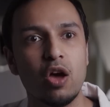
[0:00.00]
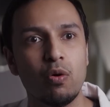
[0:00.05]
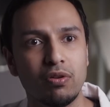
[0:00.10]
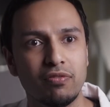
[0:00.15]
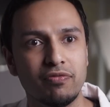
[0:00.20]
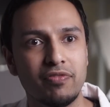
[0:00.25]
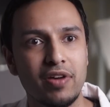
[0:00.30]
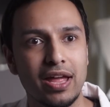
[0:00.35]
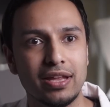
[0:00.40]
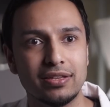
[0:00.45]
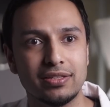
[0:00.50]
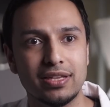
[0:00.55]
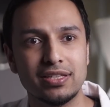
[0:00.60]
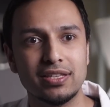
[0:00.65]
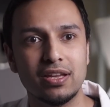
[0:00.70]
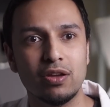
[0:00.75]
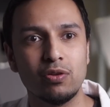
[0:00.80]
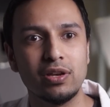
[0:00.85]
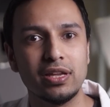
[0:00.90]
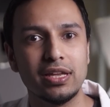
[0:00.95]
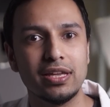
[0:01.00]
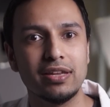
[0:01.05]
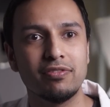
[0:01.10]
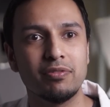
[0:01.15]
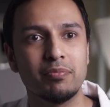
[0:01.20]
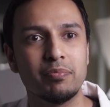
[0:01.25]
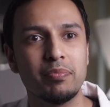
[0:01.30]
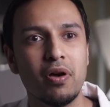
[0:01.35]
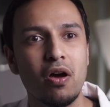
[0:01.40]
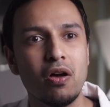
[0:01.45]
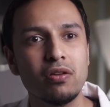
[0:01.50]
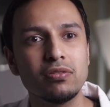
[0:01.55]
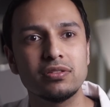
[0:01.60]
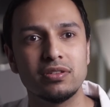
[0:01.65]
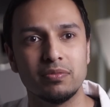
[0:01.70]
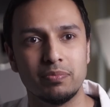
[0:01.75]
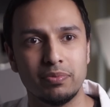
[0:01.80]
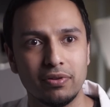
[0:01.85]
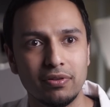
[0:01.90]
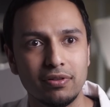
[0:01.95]
advanced. That's only even
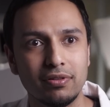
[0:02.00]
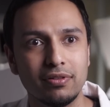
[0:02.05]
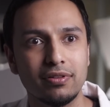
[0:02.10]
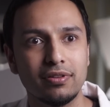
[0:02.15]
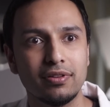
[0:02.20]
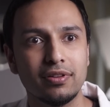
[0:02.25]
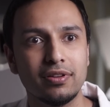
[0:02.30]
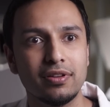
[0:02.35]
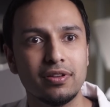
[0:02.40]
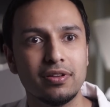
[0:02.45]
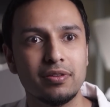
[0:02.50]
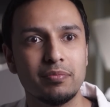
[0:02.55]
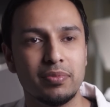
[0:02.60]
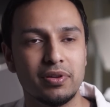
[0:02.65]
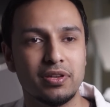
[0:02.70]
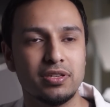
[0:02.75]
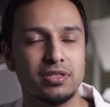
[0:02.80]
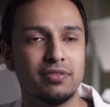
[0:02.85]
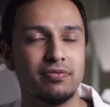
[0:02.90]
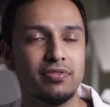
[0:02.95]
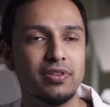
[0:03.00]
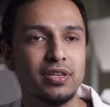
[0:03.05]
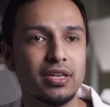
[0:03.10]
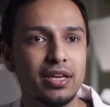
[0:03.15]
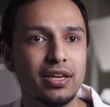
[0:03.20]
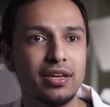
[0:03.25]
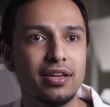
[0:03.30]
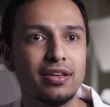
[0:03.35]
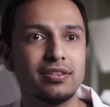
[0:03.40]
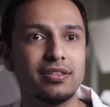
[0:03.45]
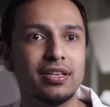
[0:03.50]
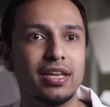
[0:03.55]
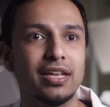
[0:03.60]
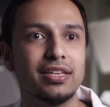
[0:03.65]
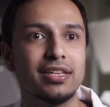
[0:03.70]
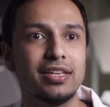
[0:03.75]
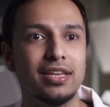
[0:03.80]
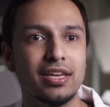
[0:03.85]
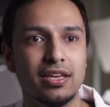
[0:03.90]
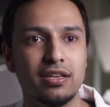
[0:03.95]
possible because of years
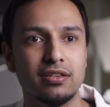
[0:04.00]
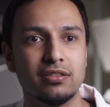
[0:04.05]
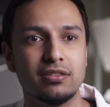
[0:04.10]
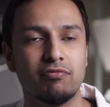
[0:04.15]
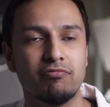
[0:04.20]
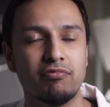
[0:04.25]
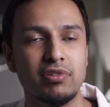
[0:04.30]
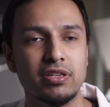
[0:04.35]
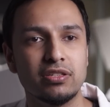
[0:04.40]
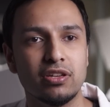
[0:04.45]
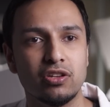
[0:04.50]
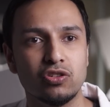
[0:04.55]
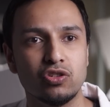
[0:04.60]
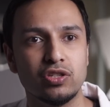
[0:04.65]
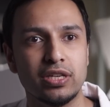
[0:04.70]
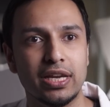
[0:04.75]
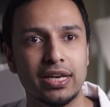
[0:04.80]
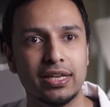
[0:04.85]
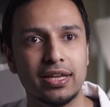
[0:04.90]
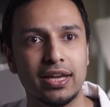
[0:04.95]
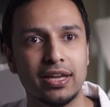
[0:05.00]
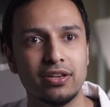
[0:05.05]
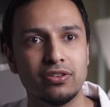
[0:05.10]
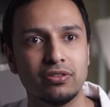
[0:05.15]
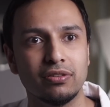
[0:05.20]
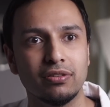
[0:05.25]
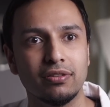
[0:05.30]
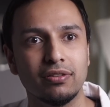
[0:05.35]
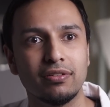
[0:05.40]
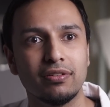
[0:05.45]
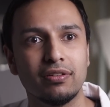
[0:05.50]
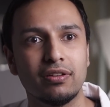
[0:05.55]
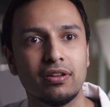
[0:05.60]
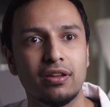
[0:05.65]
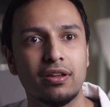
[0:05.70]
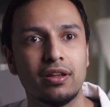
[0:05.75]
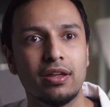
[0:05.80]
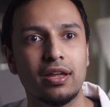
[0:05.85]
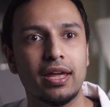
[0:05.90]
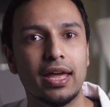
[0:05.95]
and years of research and dedication.
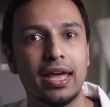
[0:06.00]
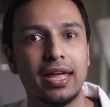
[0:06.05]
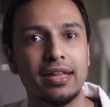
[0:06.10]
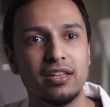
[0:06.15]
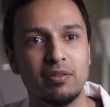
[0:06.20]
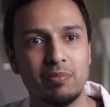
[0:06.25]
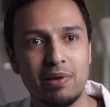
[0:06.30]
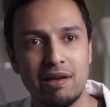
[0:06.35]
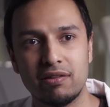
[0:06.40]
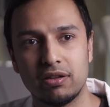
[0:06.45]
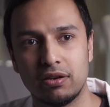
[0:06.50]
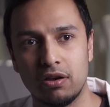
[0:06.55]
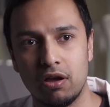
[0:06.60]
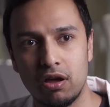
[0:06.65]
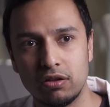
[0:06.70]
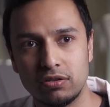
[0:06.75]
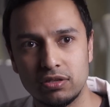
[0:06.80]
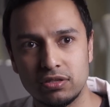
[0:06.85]
And the American Heart